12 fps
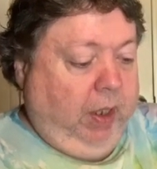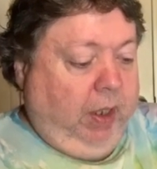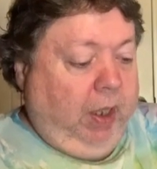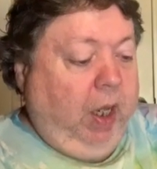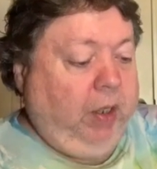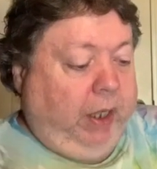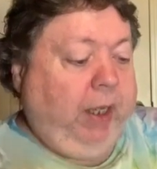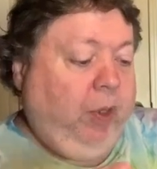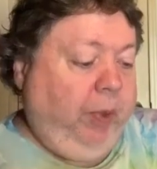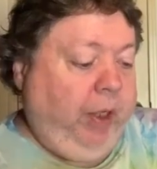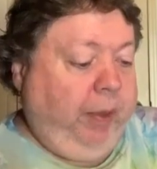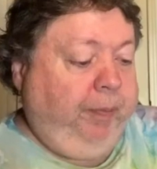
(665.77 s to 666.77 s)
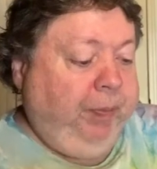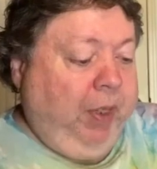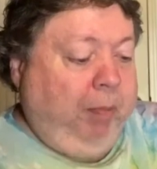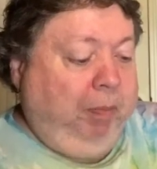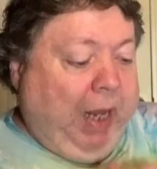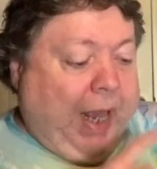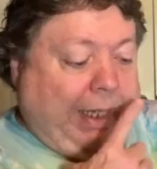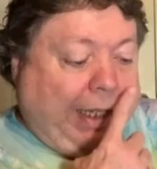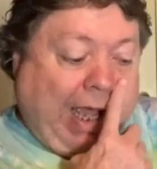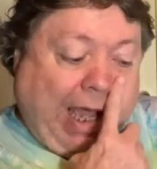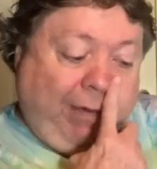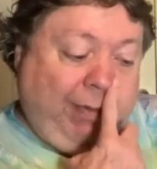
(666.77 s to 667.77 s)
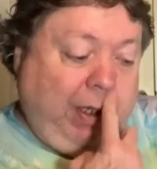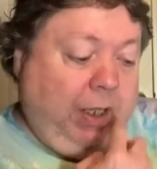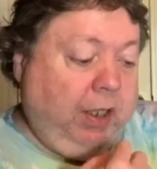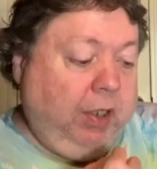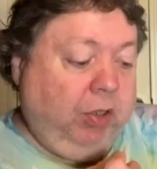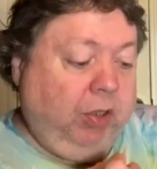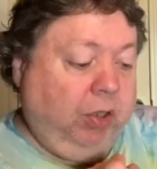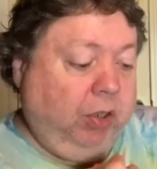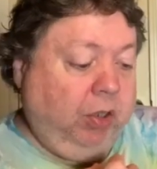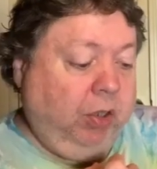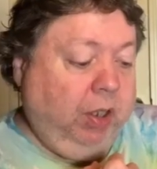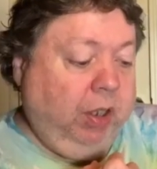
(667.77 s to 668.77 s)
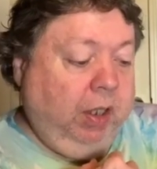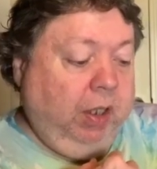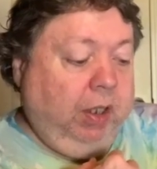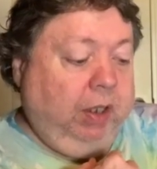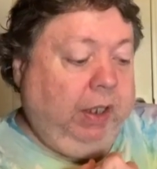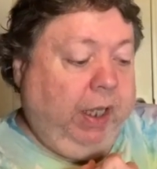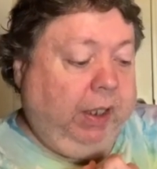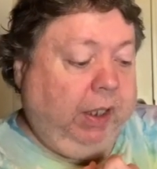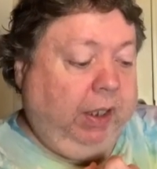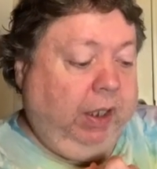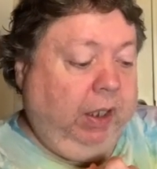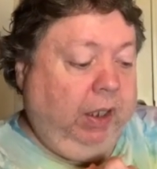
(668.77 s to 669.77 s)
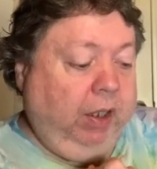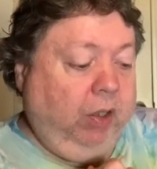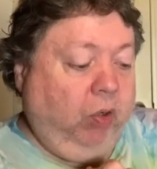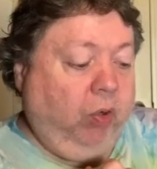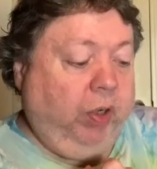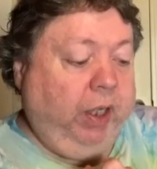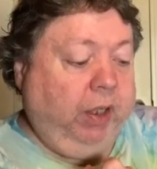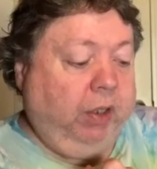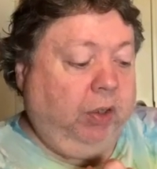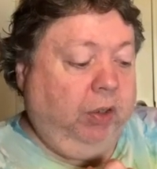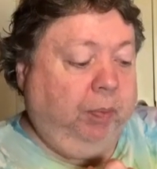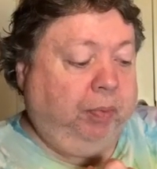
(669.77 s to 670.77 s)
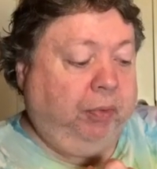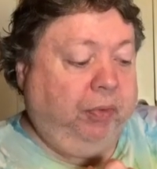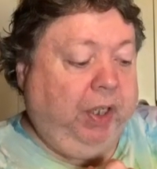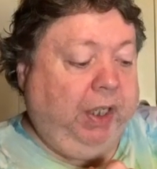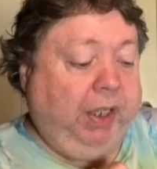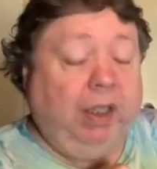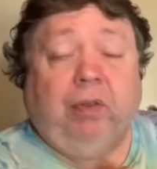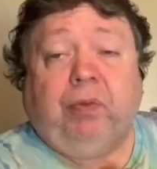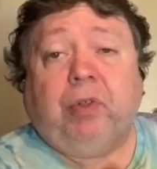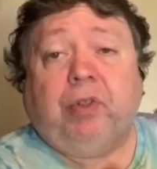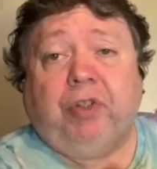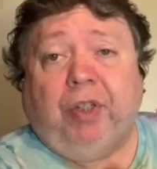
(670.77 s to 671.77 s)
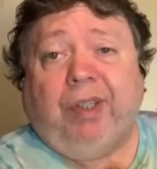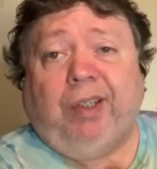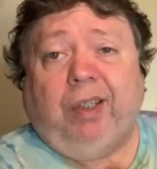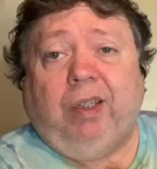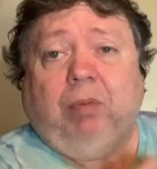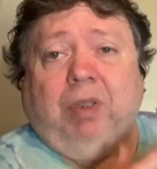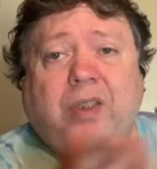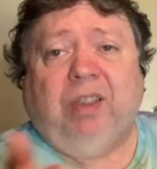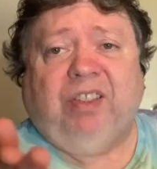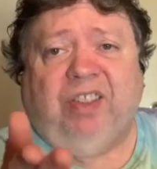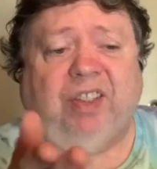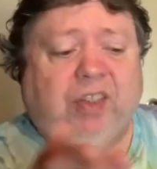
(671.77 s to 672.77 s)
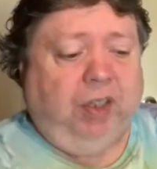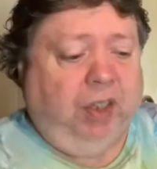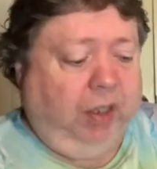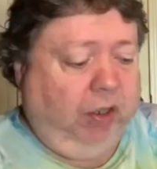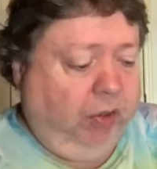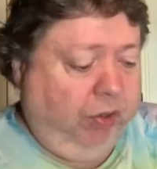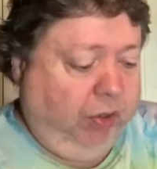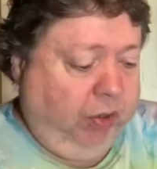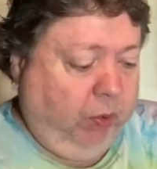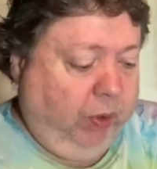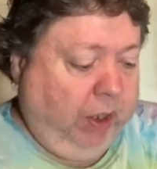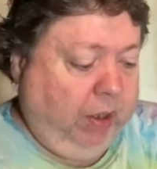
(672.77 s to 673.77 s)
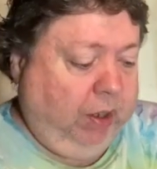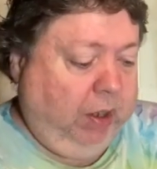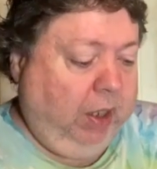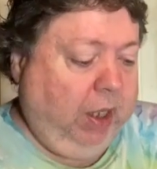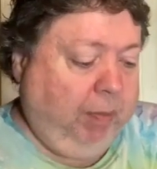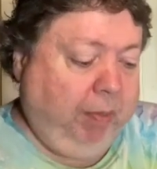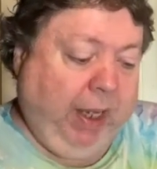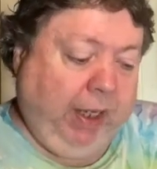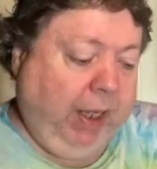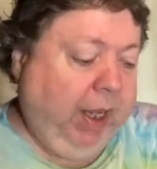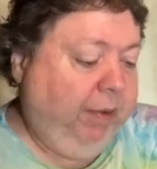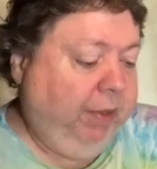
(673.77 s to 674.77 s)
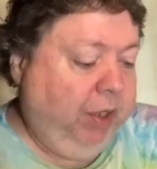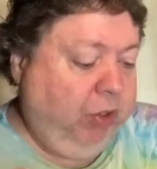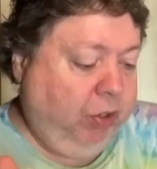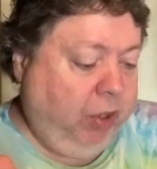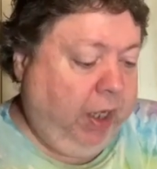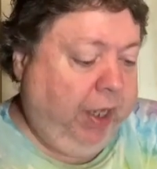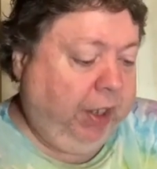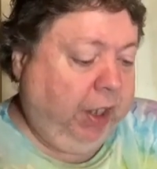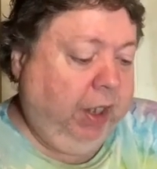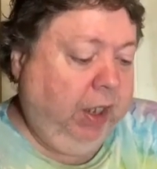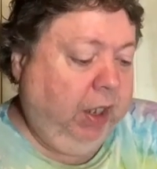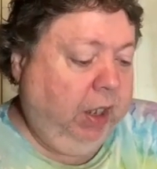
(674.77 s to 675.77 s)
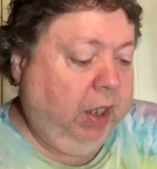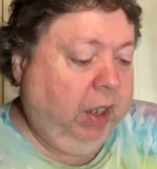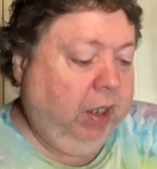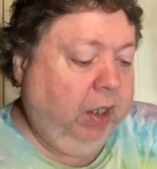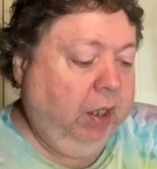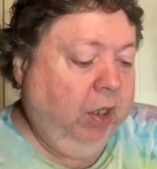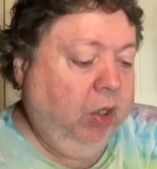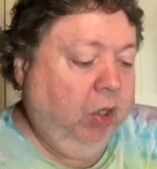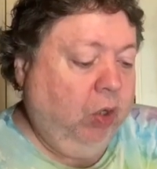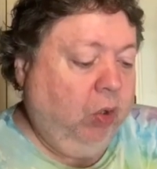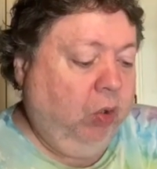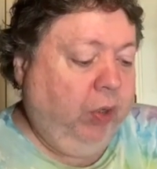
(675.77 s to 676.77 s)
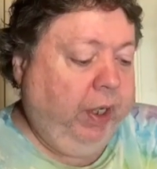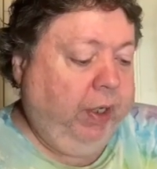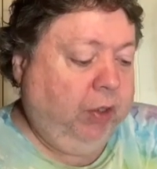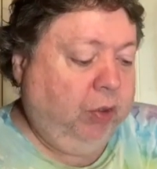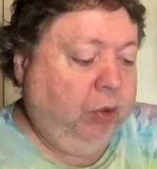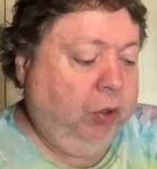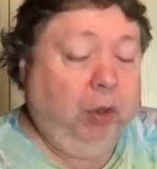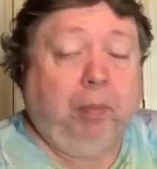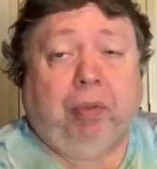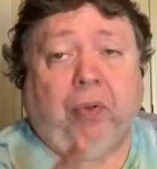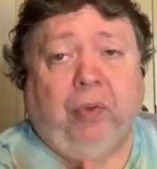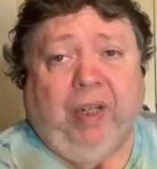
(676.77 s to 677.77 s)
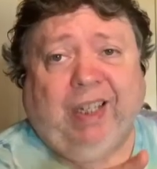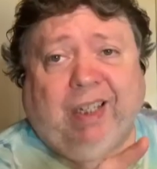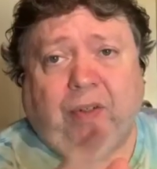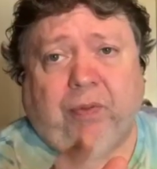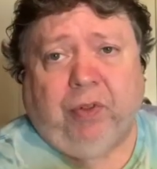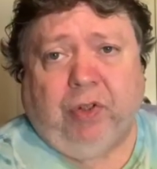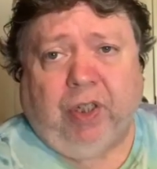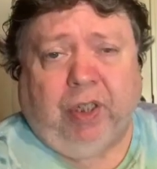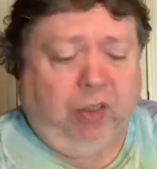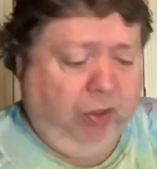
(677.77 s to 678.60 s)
Okay, here we go. Black Cavendish, Latakia, Oriental, Perique, and Virginia. But it's listed as in English. So we got the Black Cavendish, Latakia, Oriental, Perique, and Virginia.